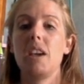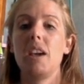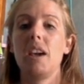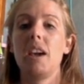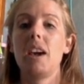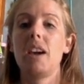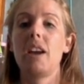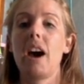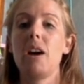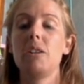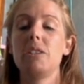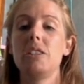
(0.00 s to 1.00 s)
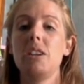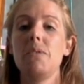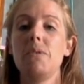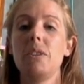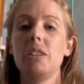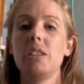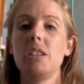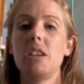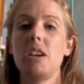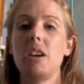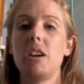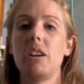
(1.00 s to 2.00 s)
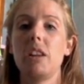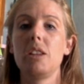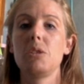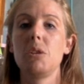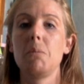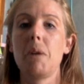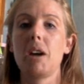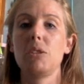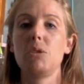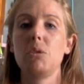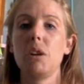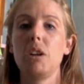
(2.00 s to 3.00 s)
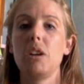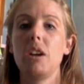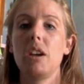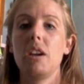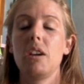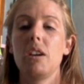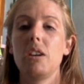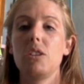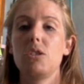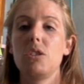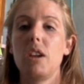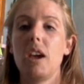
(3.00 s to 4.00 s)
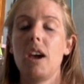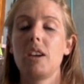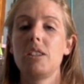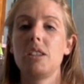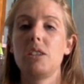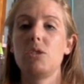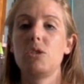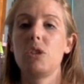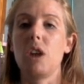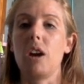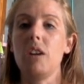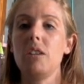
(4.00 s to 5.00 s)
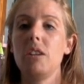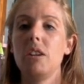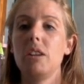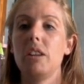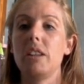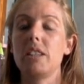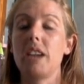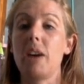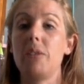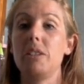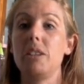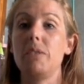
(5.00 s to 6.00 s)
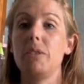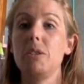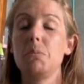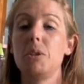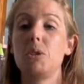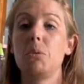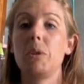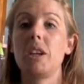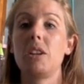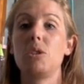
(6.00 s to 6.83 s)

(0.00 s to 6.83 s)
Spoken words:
And our difference here, let's go back to our X's chart. Let's count the difference between